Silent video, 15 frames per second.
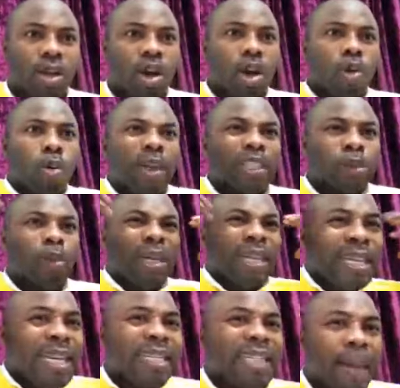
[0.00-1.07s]
which will
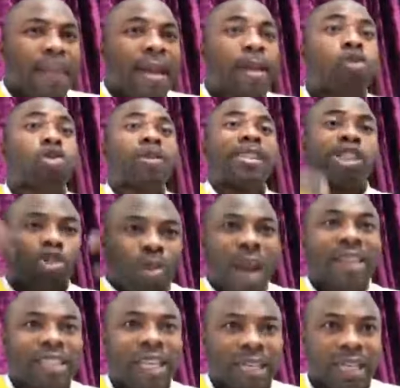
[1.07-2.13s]
lead them into
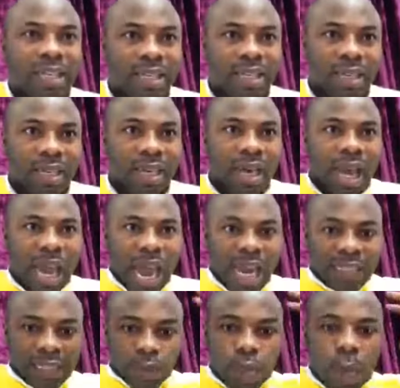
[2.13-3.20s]
destruction.
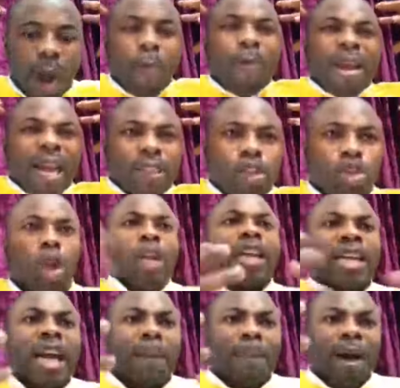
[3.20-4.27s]
And when we are
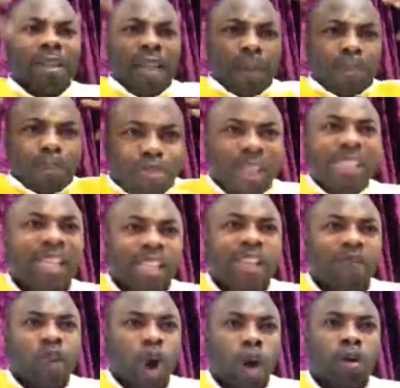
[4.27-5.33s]
talking about the presence
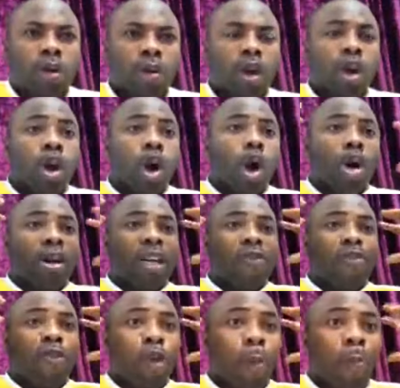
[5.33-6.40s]
of God, only
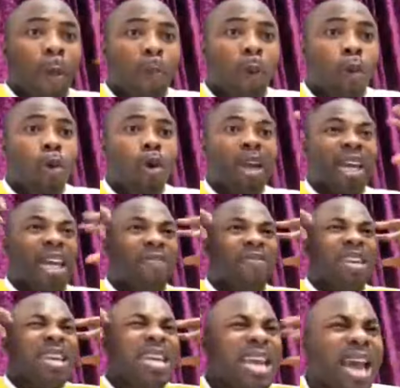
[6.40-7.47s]
few people will give
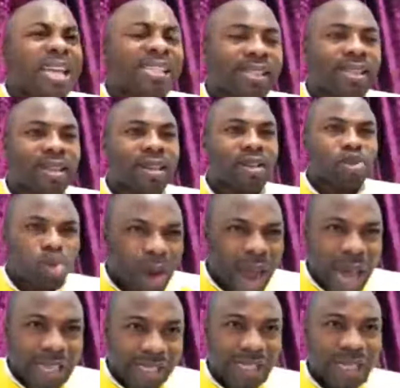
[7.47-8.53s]
yes to
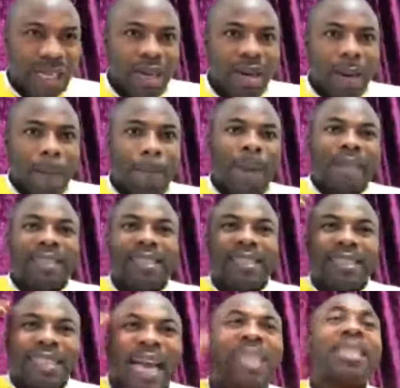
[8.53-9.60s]
us. But
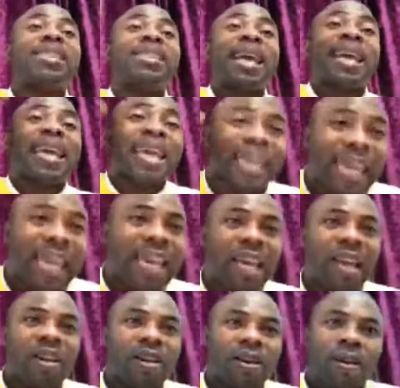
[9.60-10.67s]
that is the
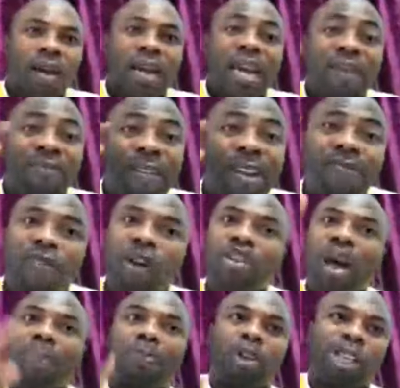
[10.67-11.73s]
key, even for
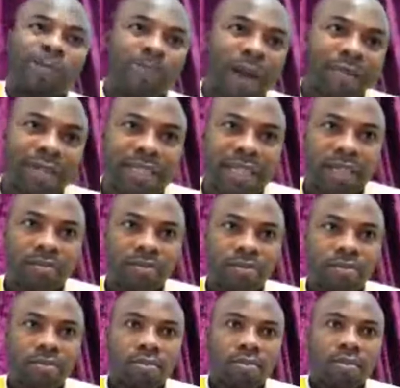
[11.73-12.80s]
your prosperity,
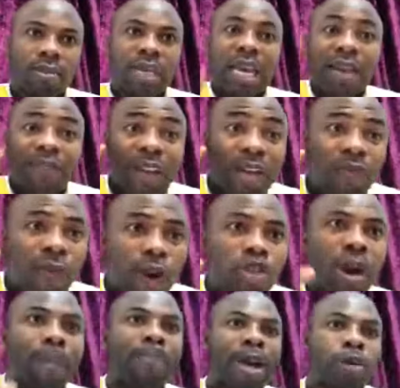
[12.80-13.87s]
even for
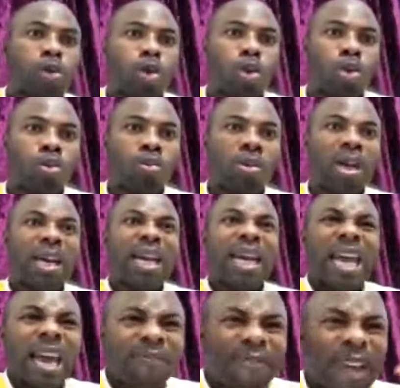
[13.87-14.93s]
your breakthrough,
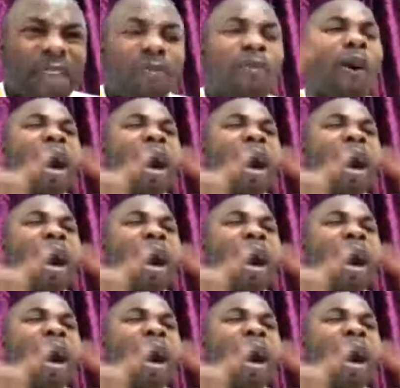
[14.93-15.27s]
even for